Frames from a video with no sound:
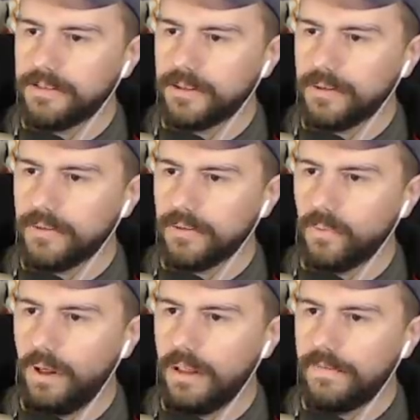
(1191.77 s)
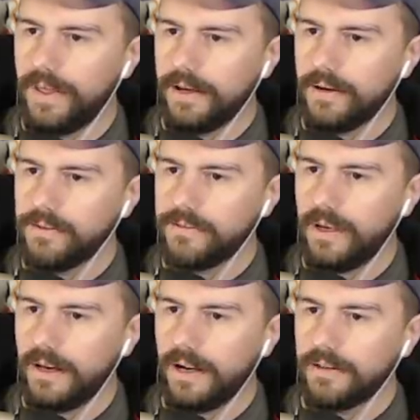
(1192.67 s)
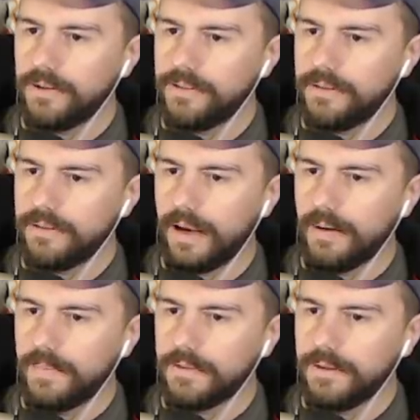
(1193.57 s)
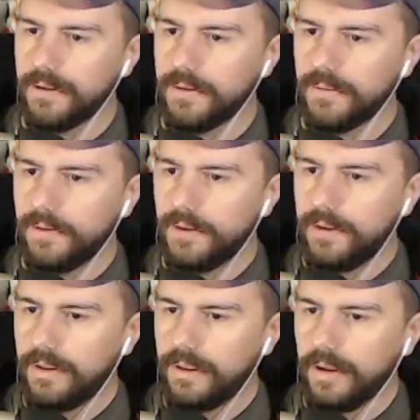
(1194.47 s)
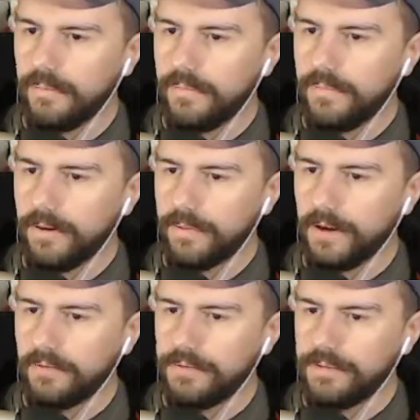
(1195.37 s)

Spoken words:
So the wall, if that goes down and I lose it, not a big deal. Yep, there we go.